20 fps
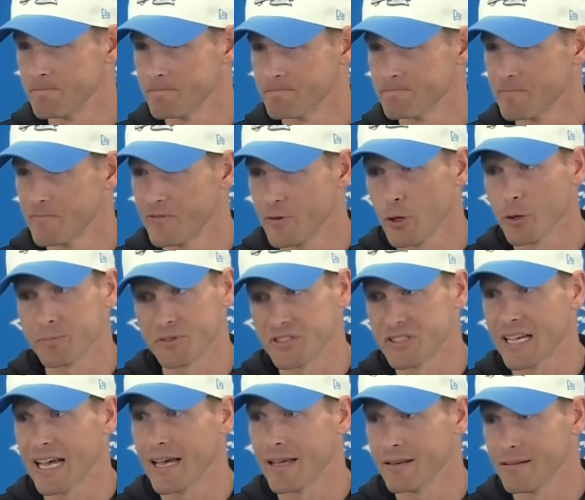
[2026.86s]
Phillips
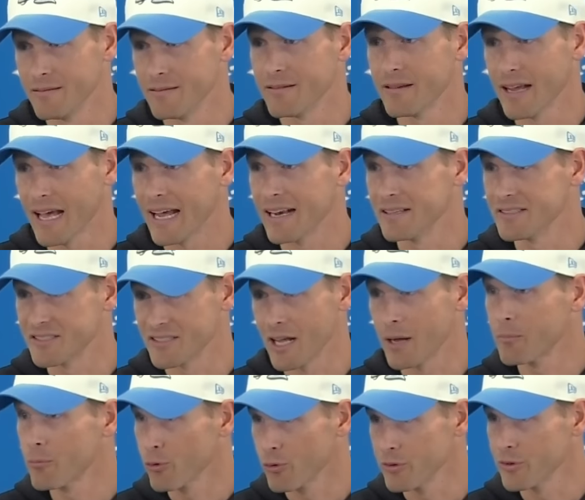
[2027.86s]
has had his
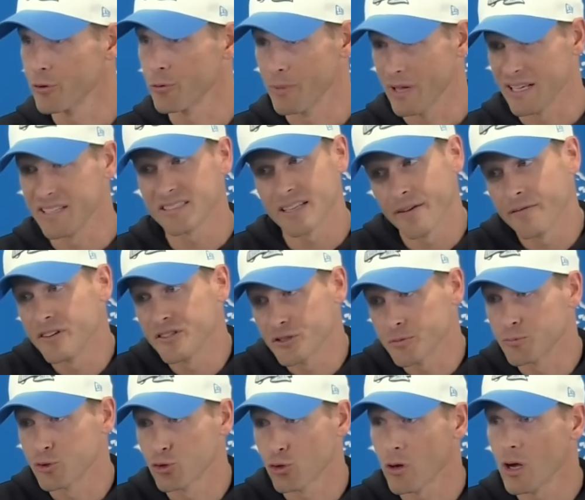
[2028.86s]
number a little bit. He's given us
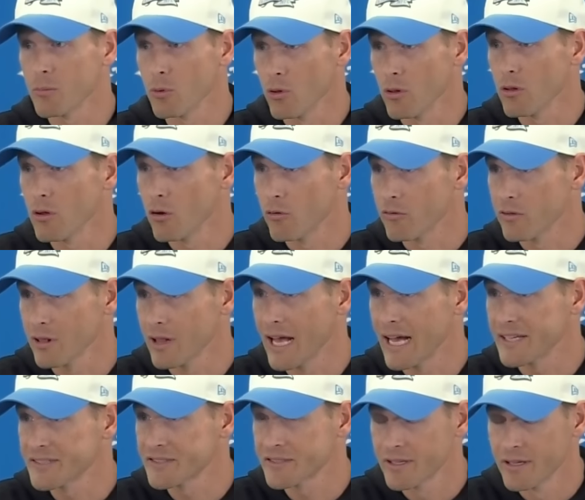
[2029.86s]
some trouble over
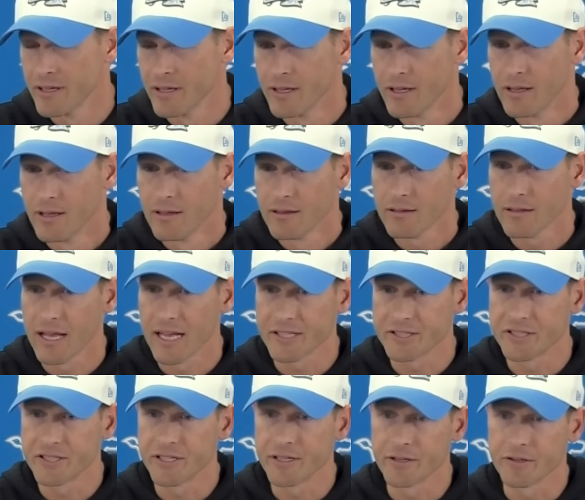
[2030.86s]
the
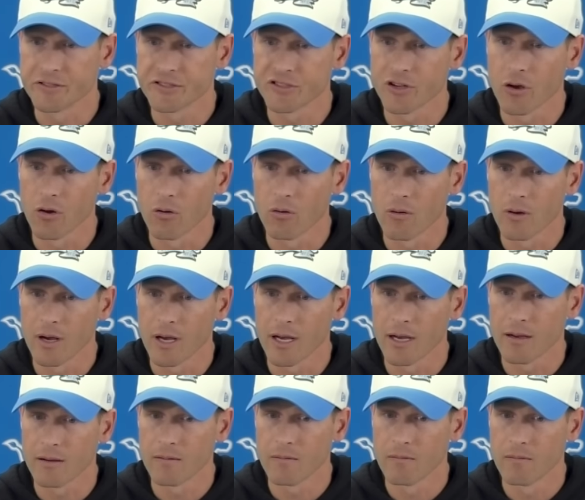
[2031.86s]
last year.
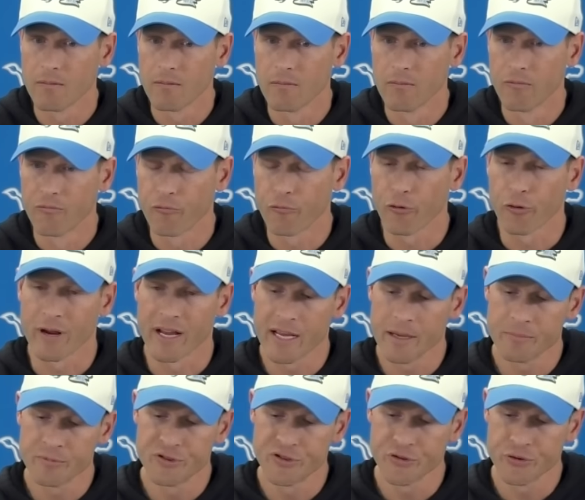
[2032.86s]
So for
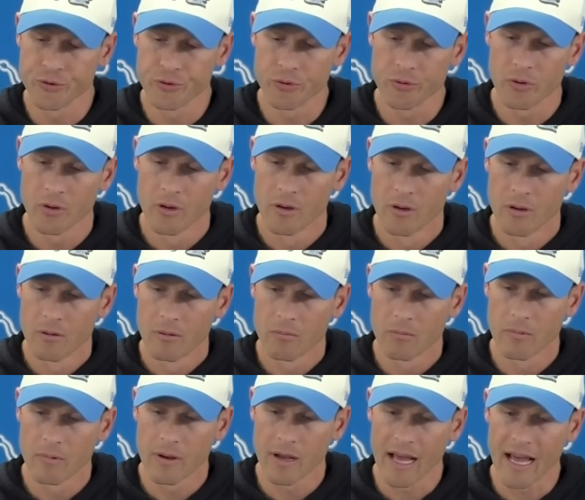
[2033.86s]
him to
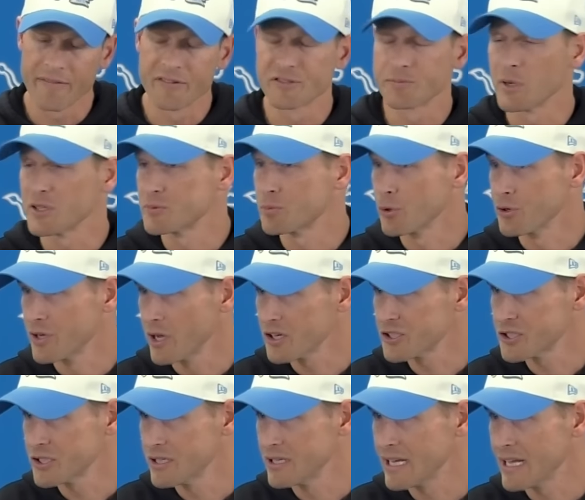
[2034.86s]
have as much
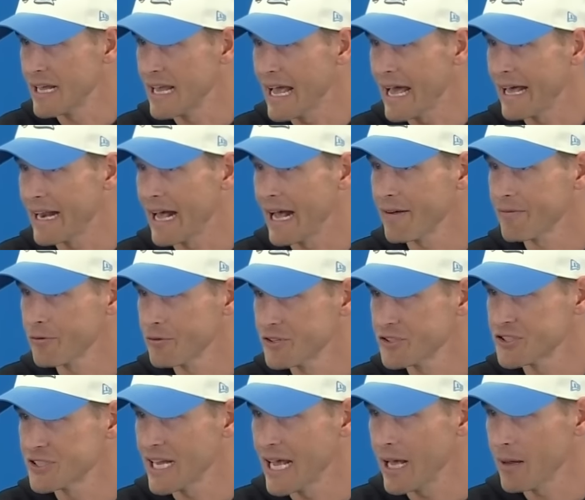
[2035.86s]
production he had after the
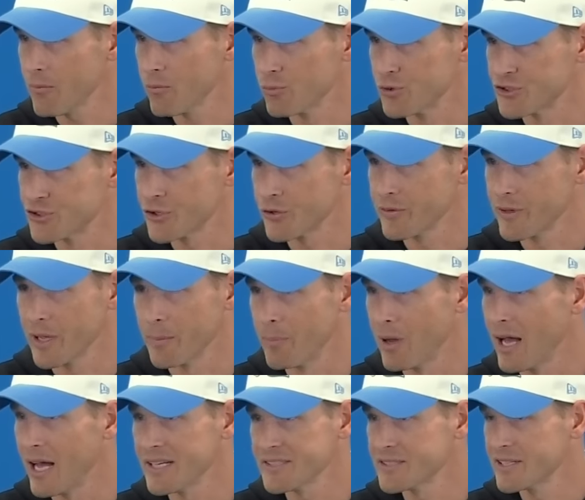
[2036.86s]
snap was certainly a
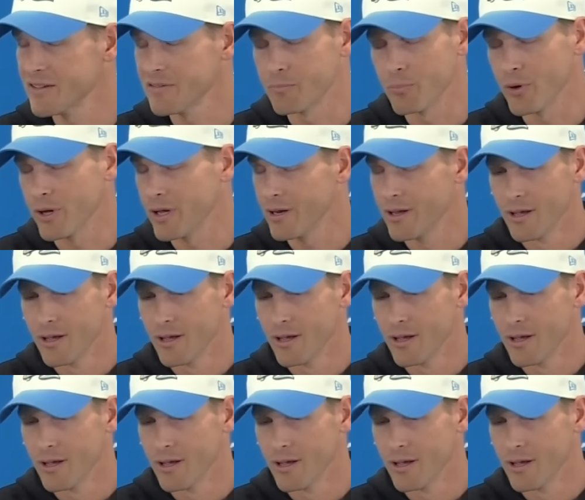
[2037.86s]
positive, but